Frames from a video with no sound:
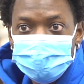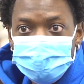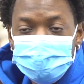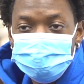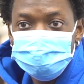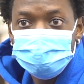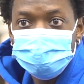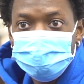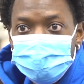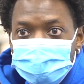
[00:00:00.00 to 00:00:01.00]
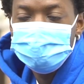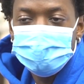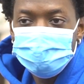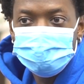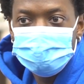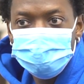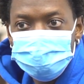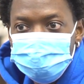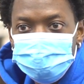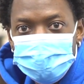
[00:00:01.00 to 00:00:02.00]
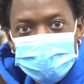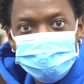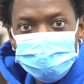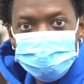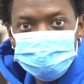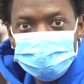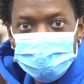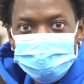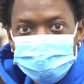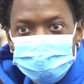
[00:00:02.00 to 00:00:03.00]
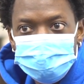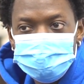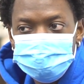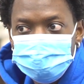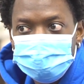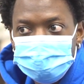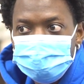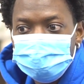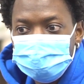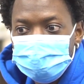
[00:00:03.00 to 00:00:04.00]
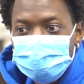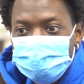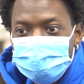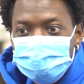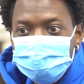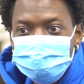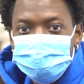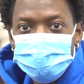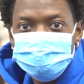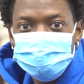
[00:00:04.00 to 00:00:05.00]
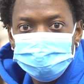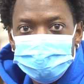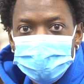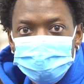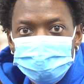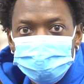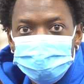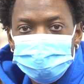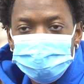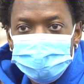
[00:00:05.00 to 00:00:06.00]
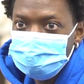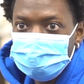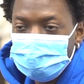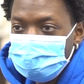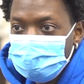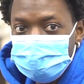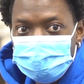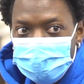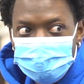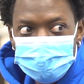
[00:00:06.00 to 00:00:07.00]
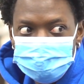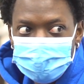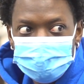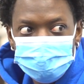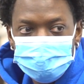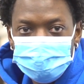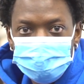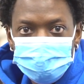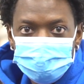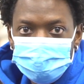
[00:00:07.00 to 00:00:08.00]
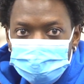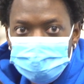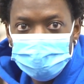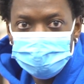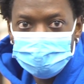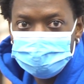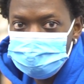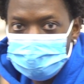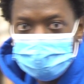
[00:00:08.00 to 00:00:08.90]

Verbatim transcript: idea, so I don't think he would do that if he wasn't confident in his ability to uh, to make something happen for me. Luckily, I've had Tyler here and, and Manny to